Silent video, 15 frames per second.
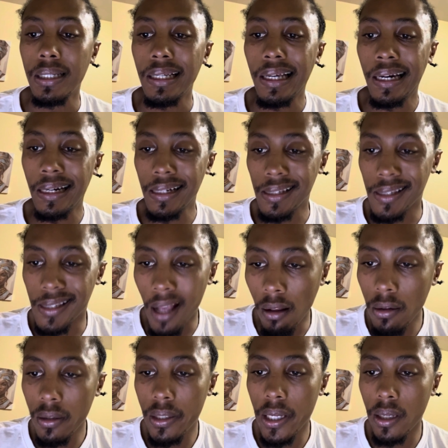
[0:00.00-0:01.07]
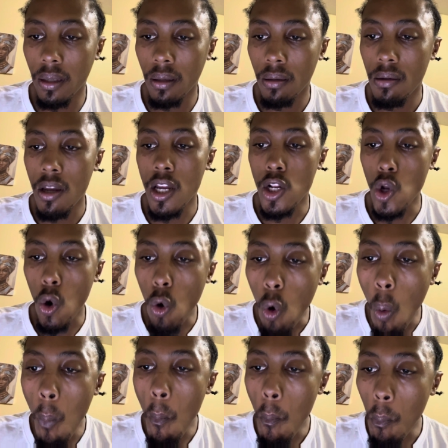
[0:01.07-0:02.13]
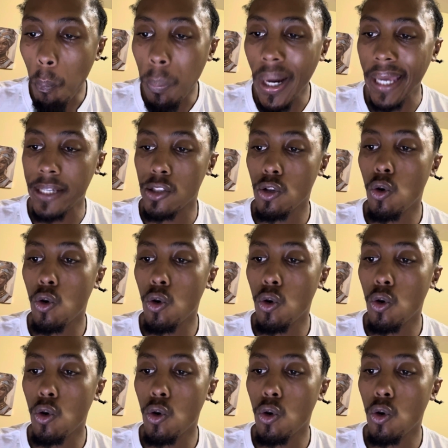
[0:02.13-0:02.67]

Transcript: resulting in complex